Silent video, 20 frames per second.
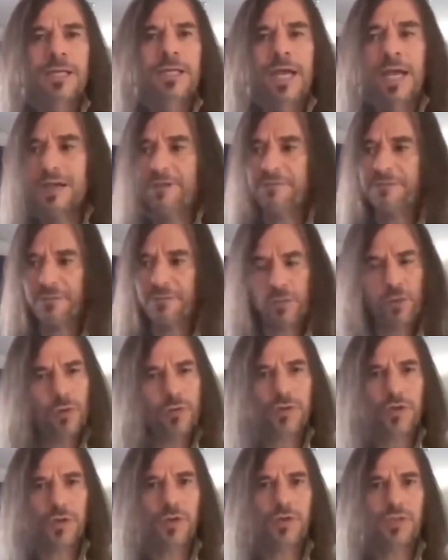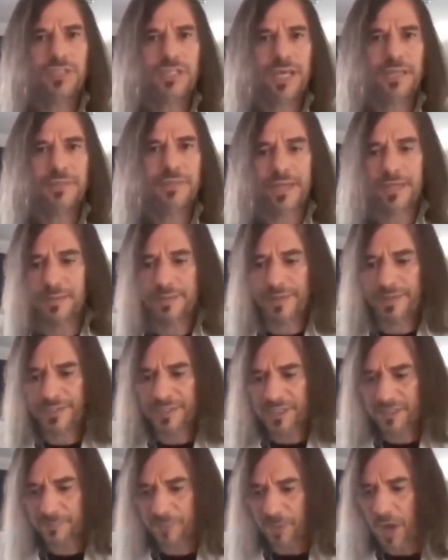and for all the girls out there to be
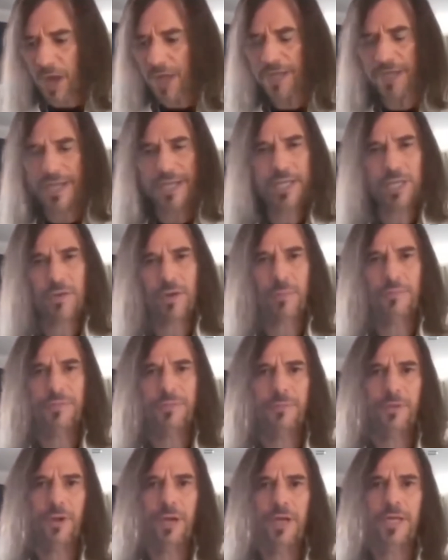inspired and corrupted by.